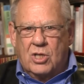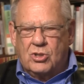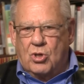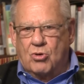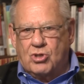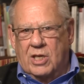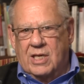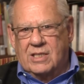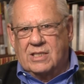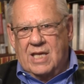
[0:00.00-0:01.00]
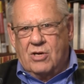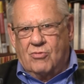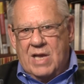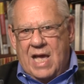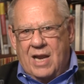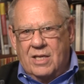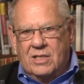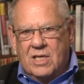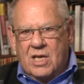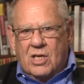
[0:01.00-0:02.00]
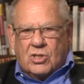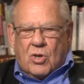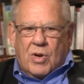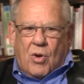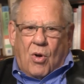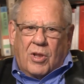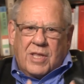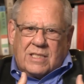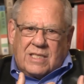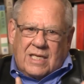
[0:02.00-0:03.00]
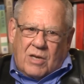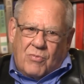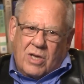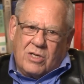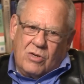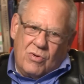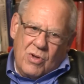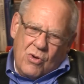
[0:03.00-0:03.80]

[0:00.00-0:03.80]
social and aesthetic realities. So in all these things, I want you to